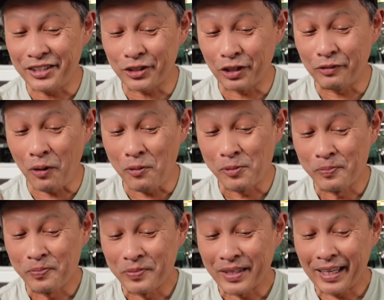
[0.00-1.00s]
servo,
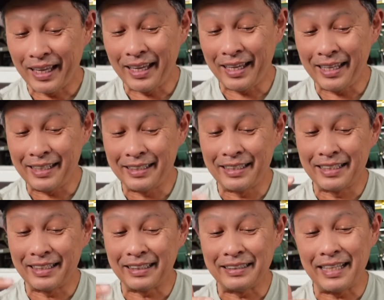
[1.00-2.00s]
and
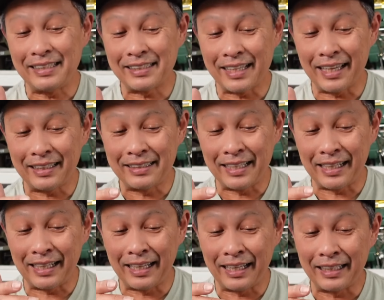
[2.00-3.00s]
they said
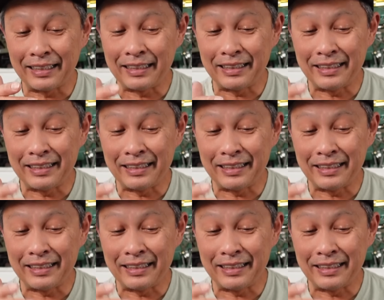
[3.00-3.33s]
uh,